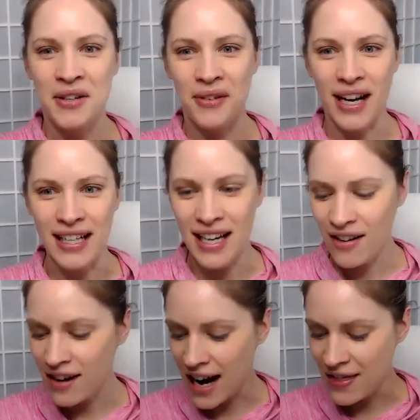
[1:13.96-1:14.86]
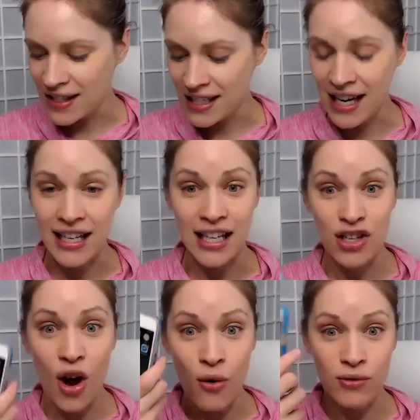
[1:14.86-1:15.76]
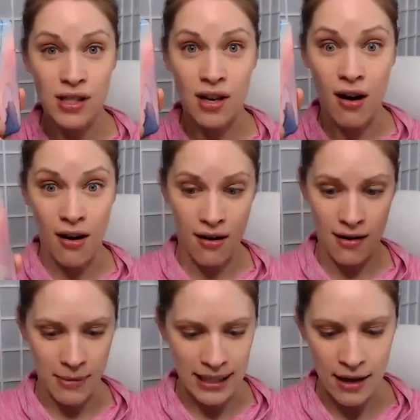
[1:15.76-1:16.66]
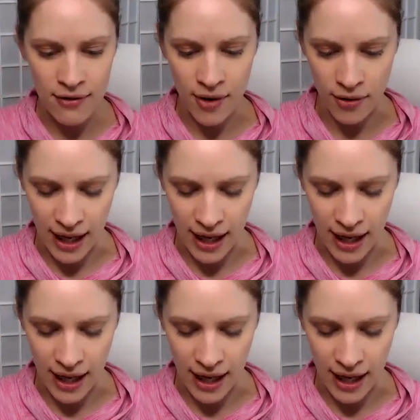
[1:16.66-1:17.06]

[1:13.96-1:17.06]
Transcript: right here and then taking notes on my cell phone.